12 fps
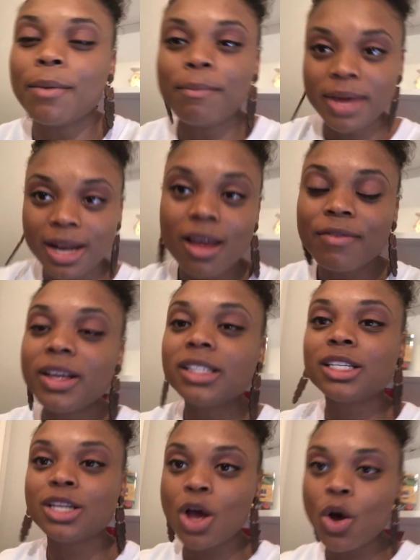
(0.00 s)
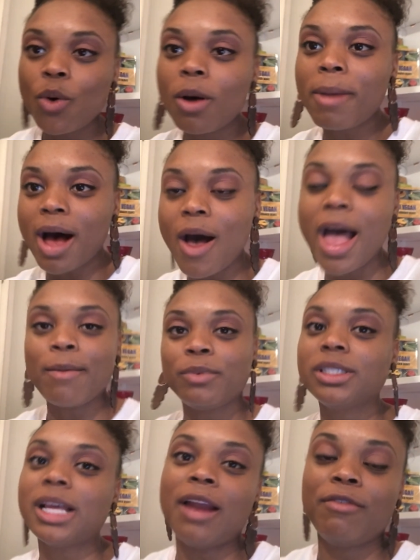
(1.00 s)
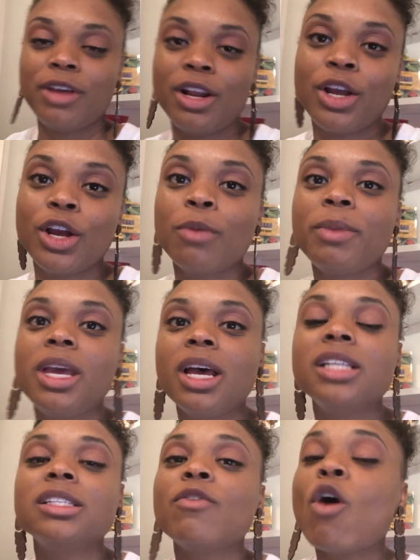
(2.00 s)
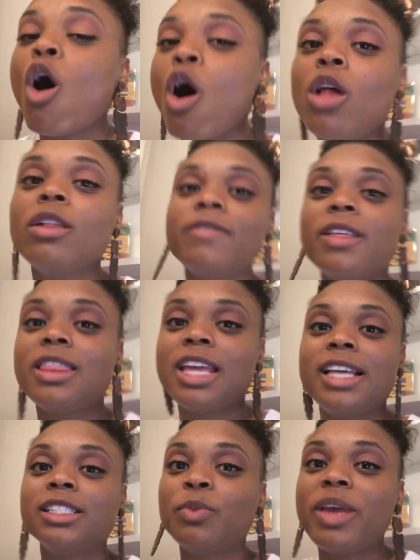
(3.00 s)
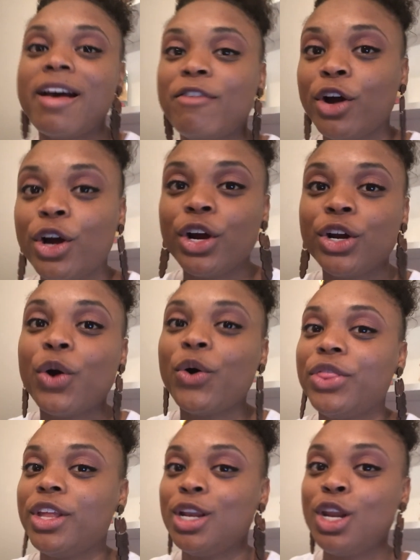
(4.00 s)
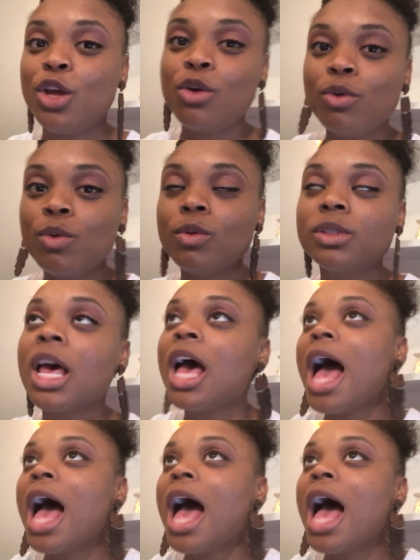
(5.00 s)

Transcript: many of us know about apple cider vinegar because of all of the things we have heard on the news.